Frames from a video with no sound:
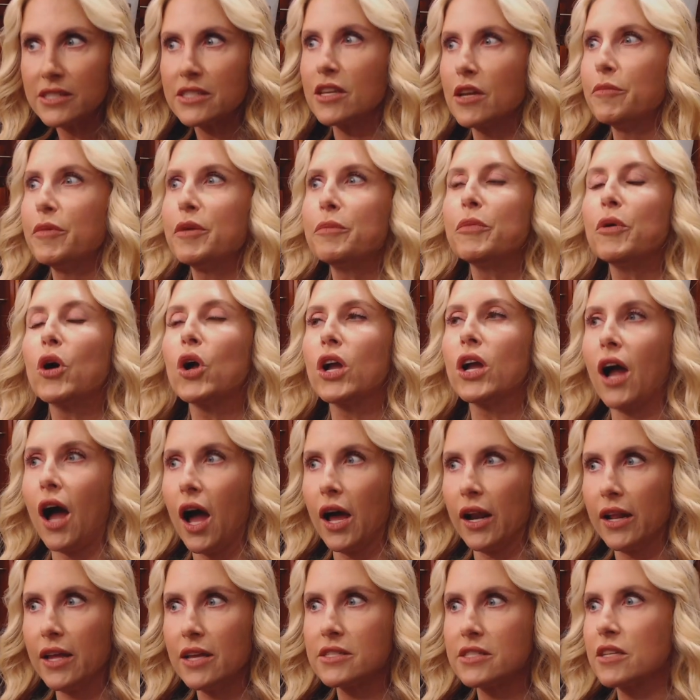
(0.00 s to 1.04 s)
Some people
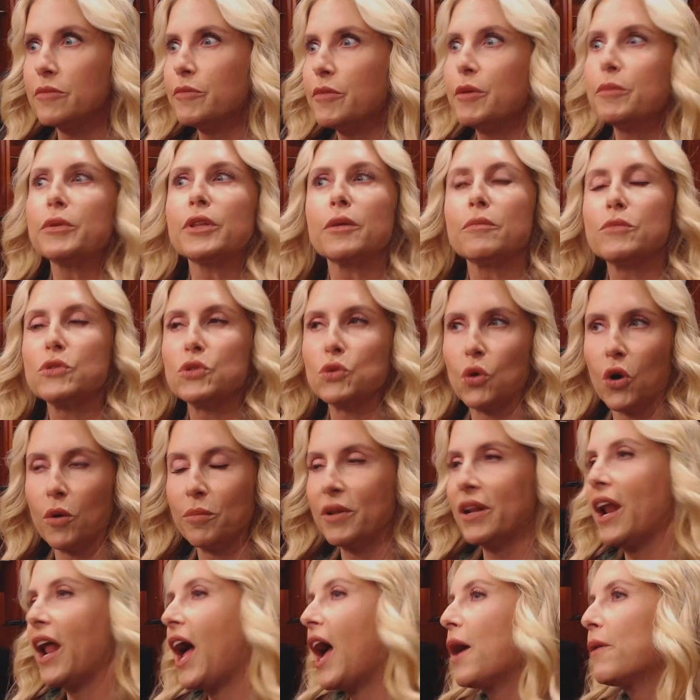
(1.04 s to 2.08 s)
got it. Some people
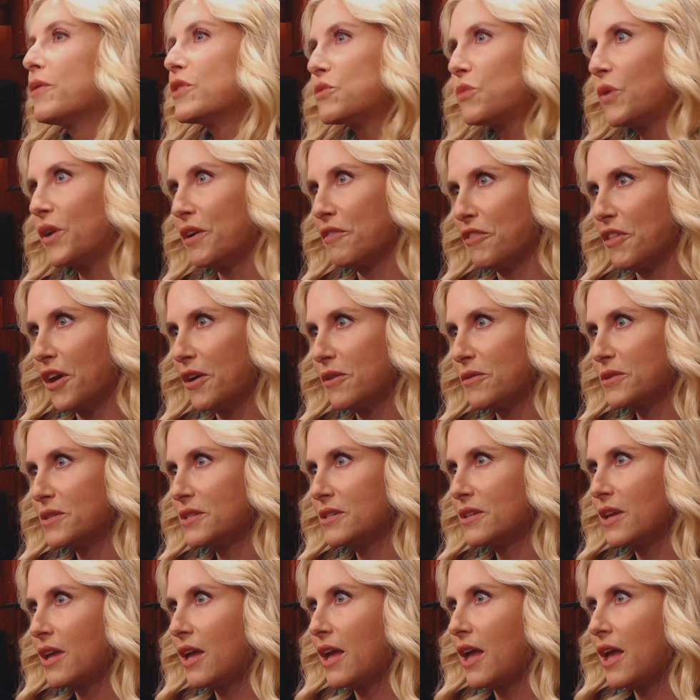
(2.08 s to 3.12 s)
absorbed it. I was one of those.